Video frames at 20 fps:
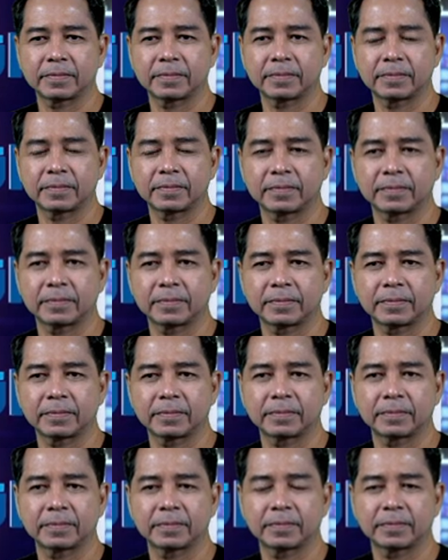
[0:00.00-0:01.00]

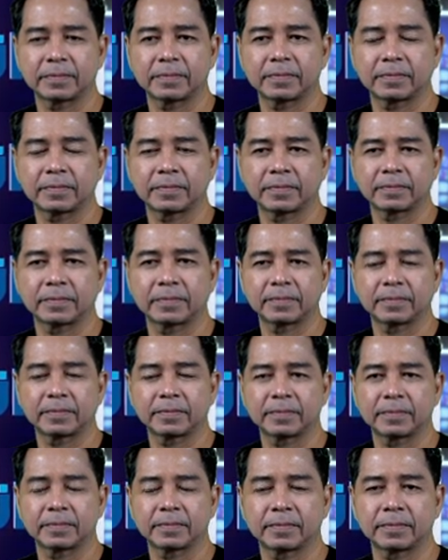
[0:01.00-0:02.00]

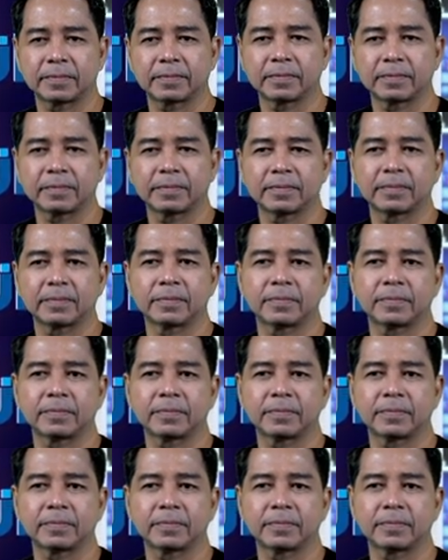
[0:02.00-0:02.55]
This person isn't speaking.